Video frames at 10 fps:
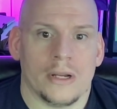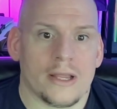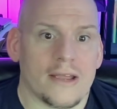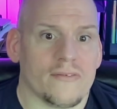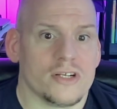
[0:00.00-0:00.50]

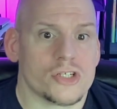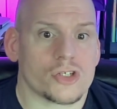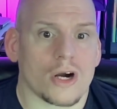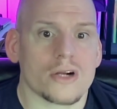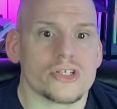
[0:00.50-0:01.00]
Give
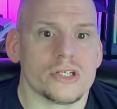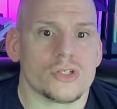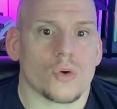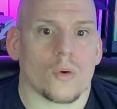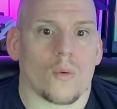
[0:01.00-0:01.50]
instruction
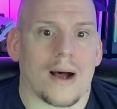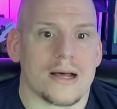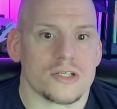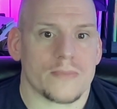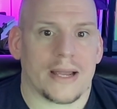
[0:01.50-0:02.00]
to a
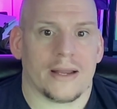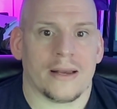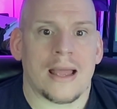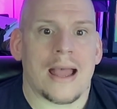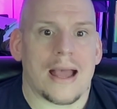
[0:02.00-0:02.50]
wise man,
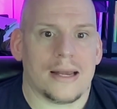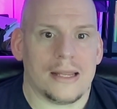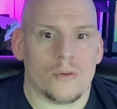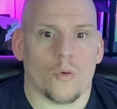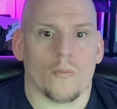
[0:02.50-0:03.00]
and
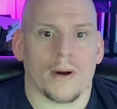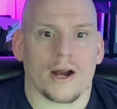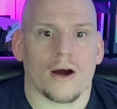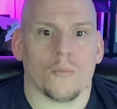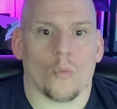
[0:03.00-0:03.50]
he will
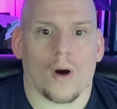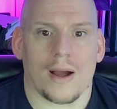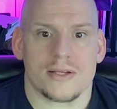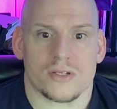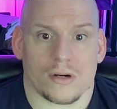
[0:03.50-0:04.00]
become
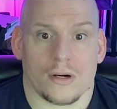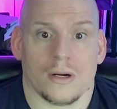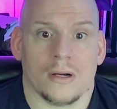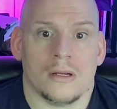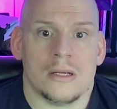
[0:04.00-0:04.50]
wiser.
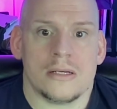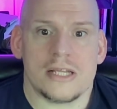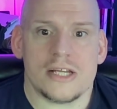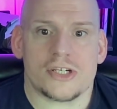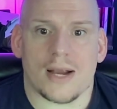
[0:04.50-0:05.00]

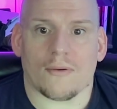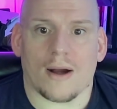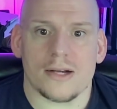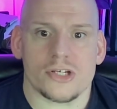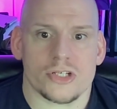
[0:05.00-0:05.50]
Teach a
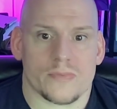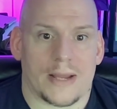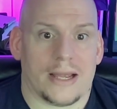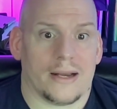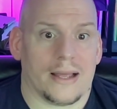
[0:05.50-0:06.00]
righteous
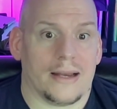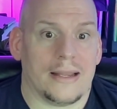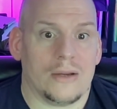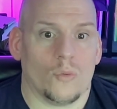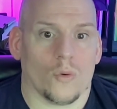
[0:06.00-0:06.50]
man, and
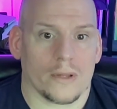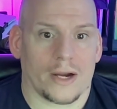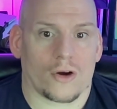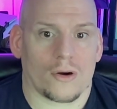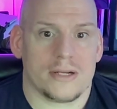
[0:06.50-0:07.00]
he will
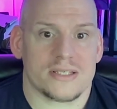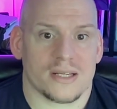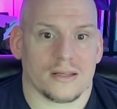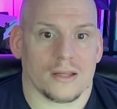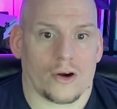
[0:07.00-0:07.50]
increase
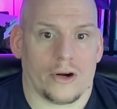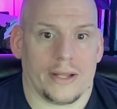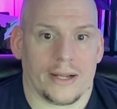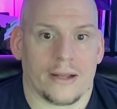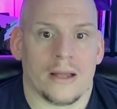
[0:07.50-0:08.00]
in learning.